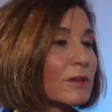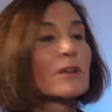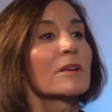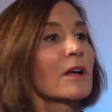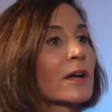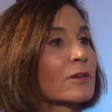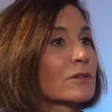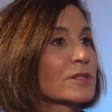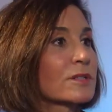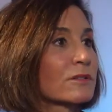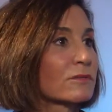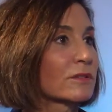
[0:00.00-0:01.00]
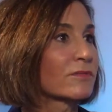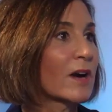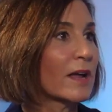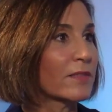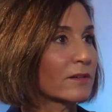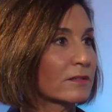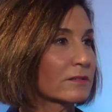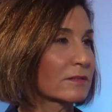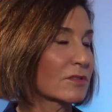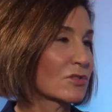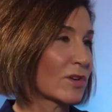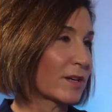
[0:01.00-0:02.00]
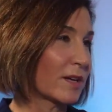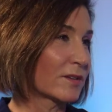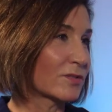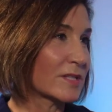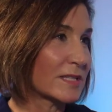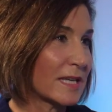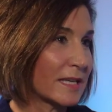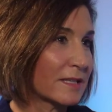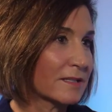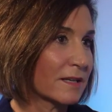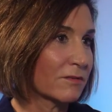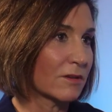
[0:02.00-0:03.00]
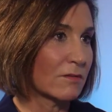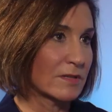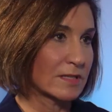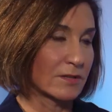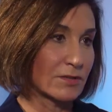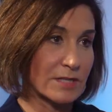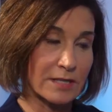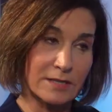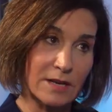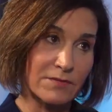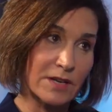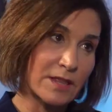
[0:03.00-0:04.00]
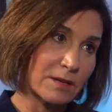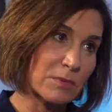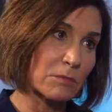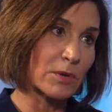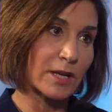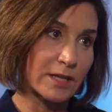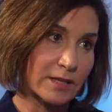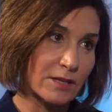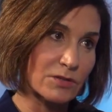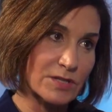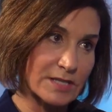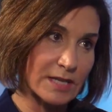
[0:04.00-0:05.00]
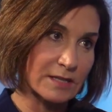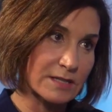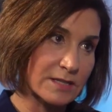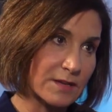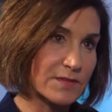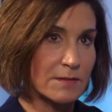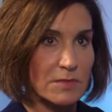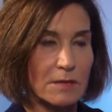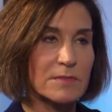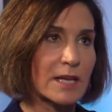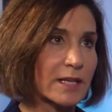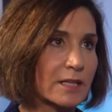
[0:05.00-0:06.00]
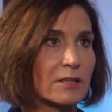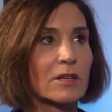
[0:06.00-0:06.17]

I'd also rather try to understand. I don't always understand everything, but when I can understand stuff, sometimes I can,